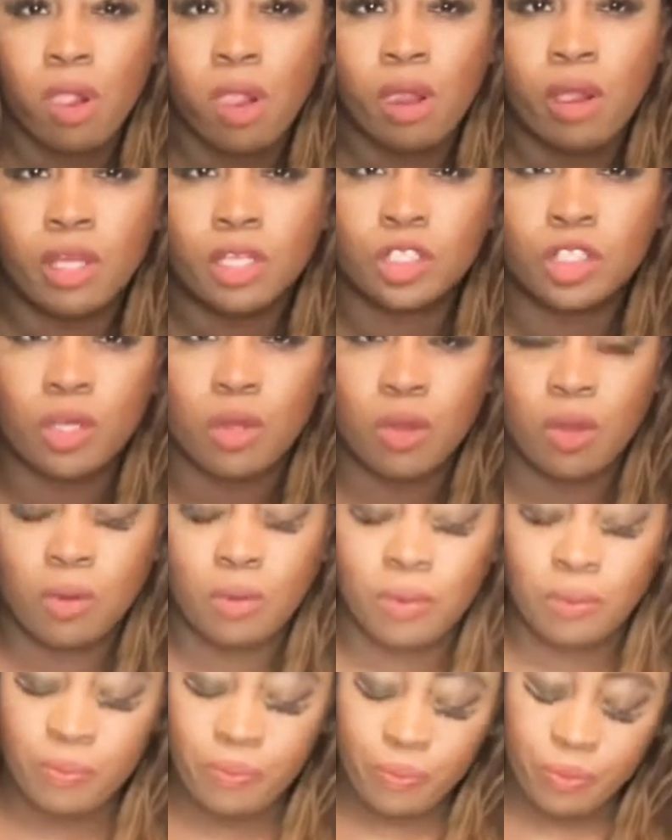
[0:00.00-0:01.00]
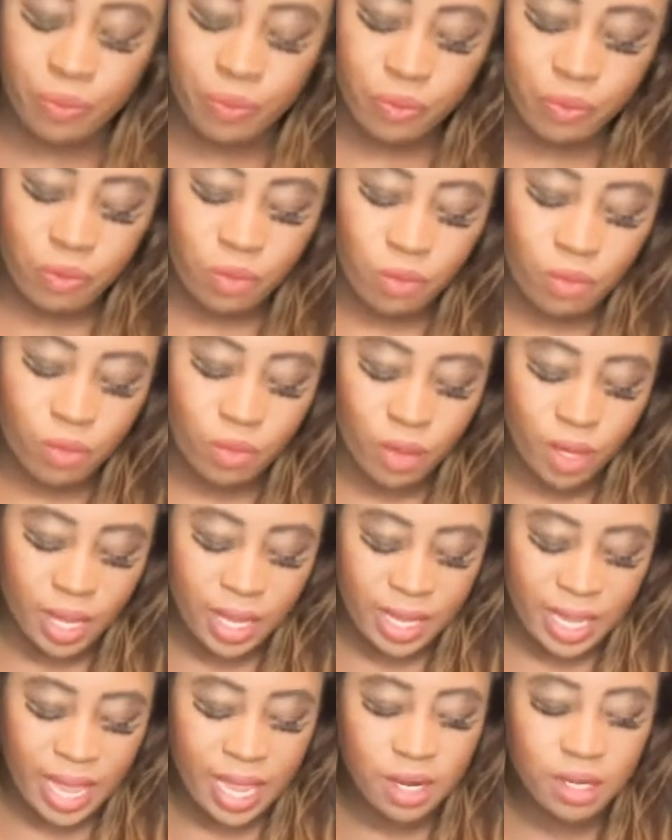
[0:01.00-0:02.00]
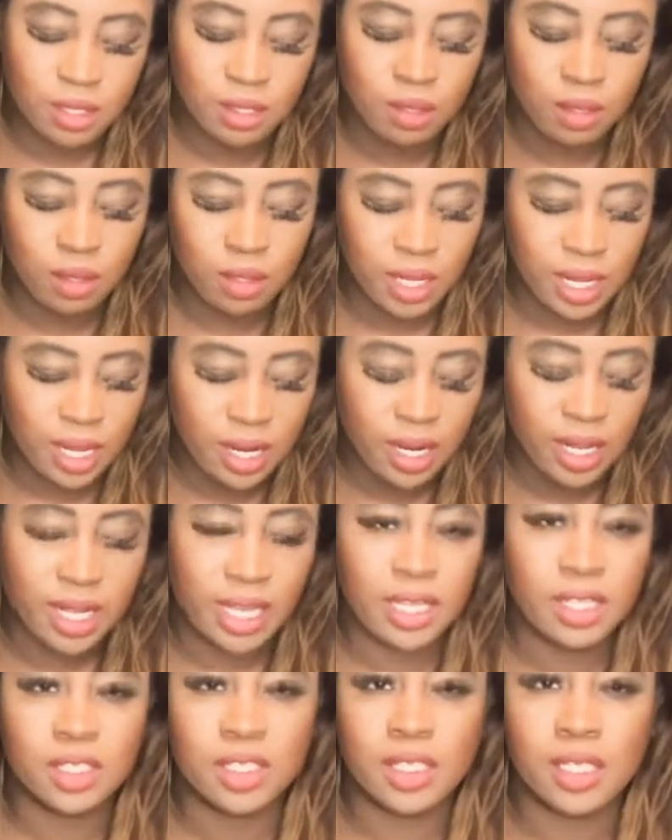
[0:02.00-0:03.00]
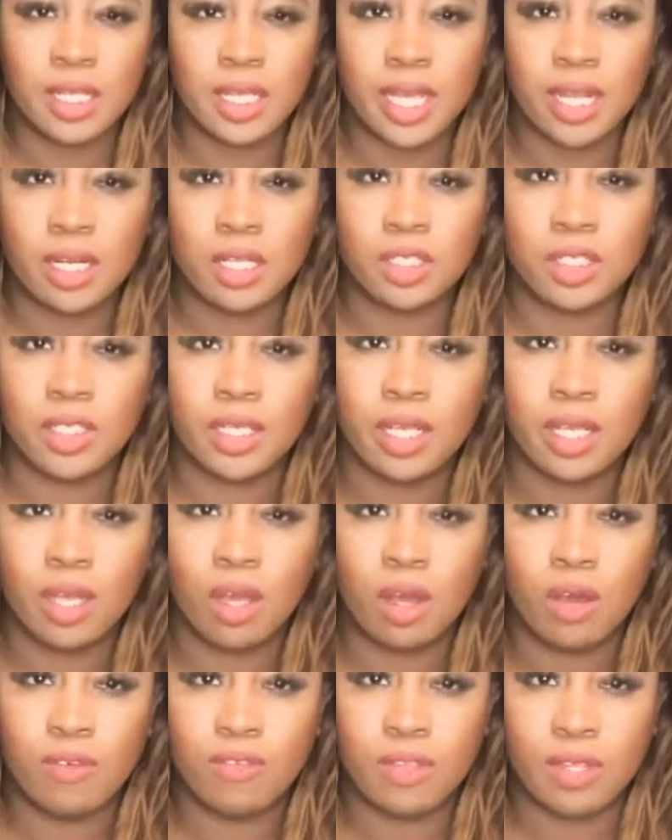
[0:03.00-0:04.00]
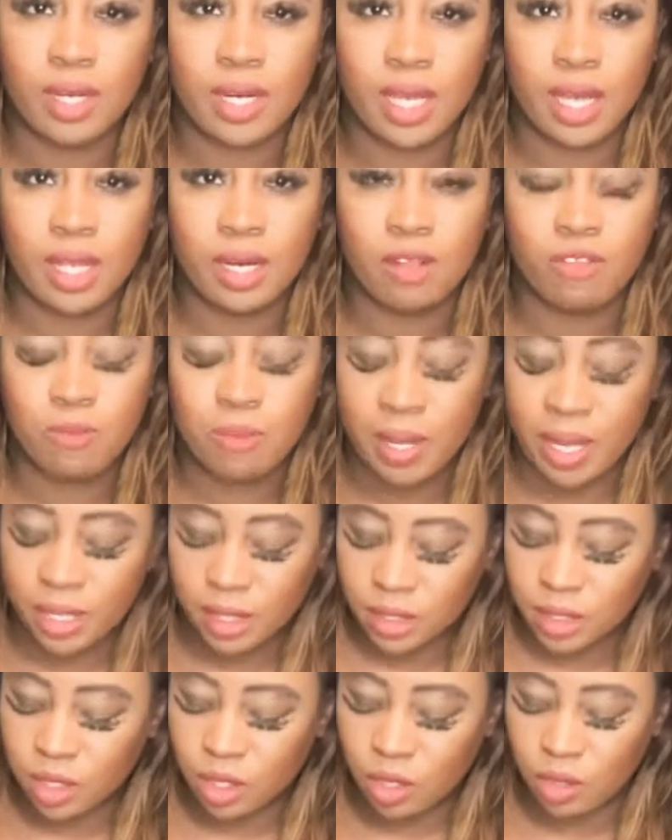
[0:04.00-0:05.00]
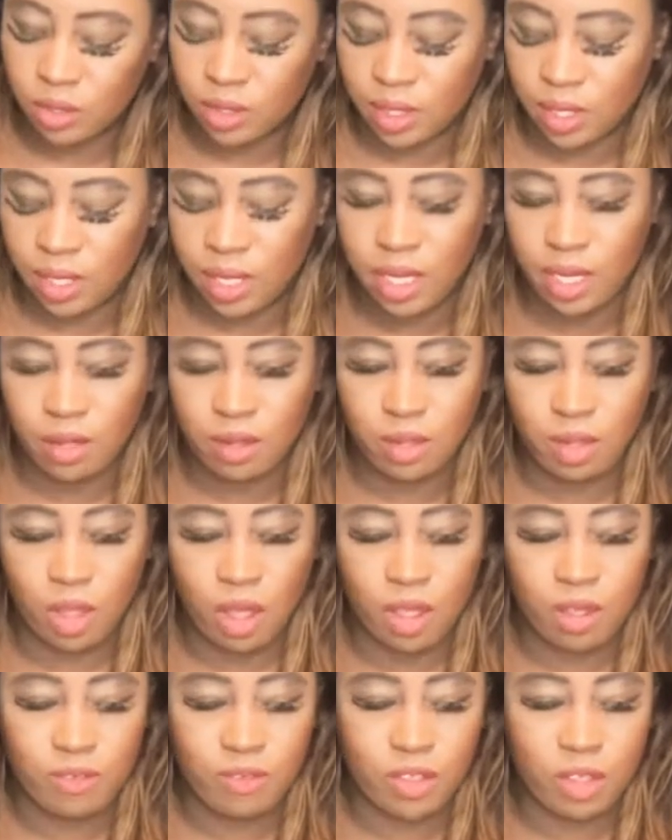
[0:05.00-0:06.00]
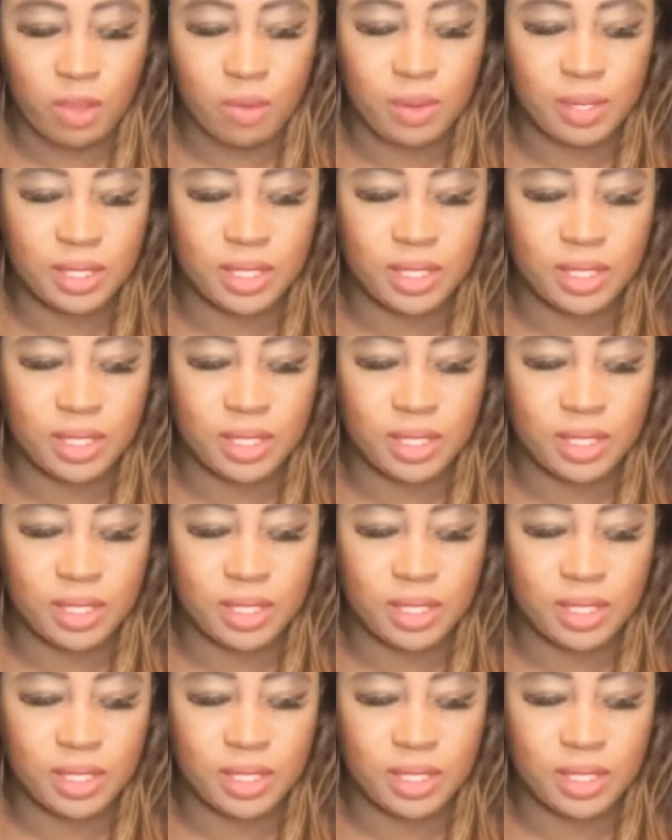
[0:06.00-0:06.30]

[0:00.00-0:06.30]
So again, leaning into the energy of the Nine of Pentacles, I think a lot of you are